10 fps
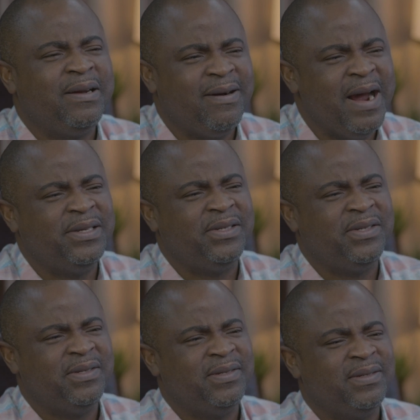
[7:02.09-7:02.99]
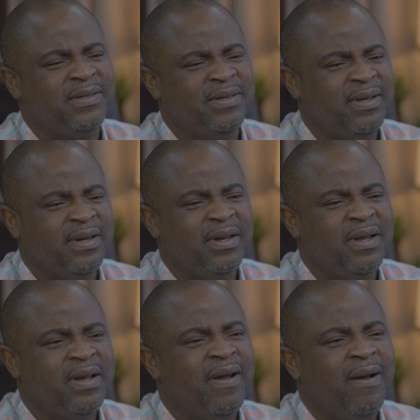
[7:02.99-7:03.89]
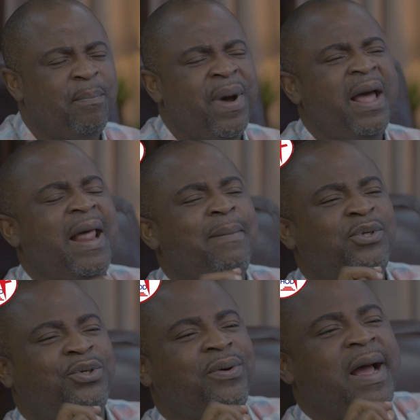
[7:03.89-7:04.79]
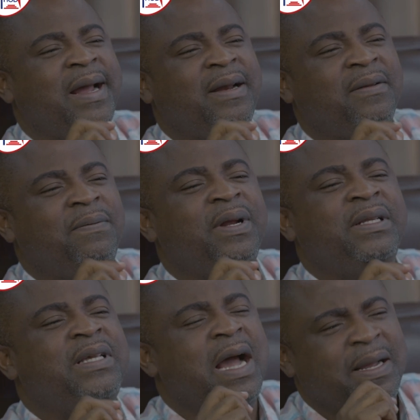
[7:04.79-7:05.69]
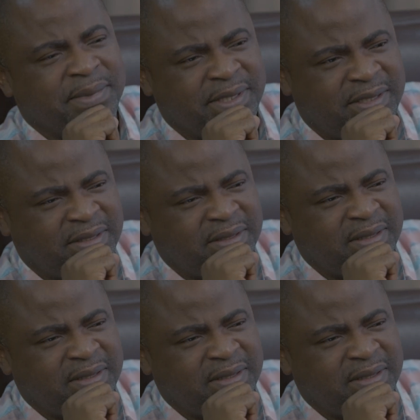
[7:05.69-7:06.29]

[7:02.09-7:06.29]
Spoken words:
in Christ. Balaam tried 3 times